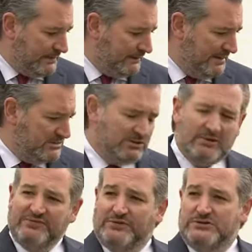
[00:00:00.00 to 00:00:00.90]
Lindsey
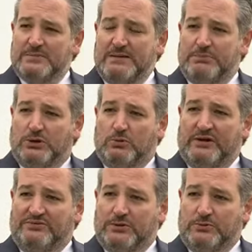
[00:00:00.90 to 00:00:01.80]
referenced my book,
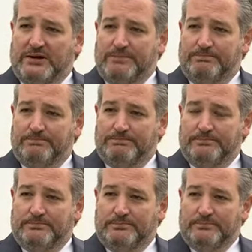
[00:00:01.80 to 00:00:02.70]
One Vote Away.
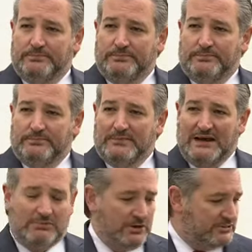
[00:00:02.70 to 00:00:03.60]

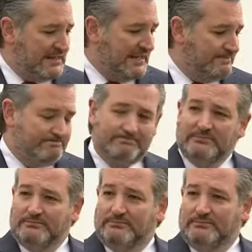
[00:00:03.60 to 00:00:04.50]
I wrote that
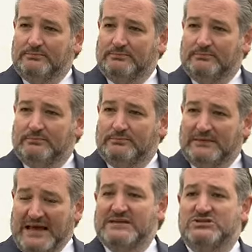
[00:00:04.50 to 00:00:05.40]

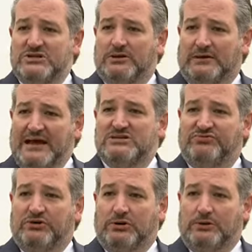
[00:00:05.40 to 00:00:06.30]
last
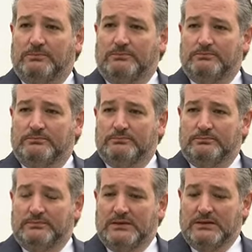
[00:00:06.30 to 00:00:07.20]
fall,
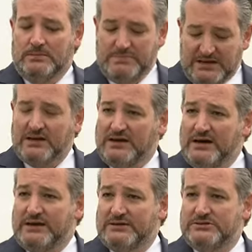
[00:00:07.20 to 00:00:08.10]

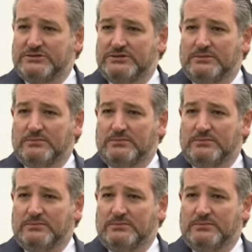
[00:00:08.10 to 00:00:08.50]
because